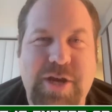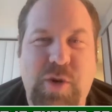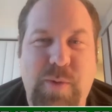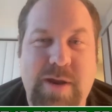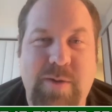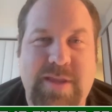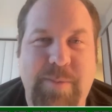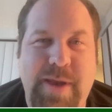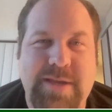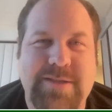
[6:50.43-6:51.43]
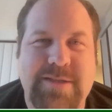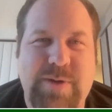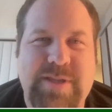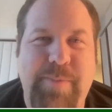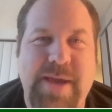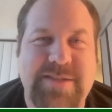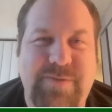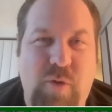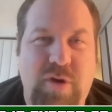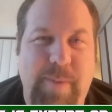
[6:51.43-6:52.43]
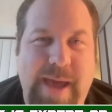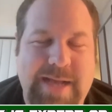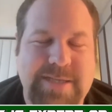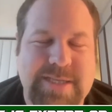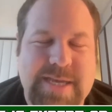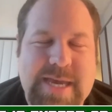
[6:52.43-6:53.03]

career with the best of quarterbacks.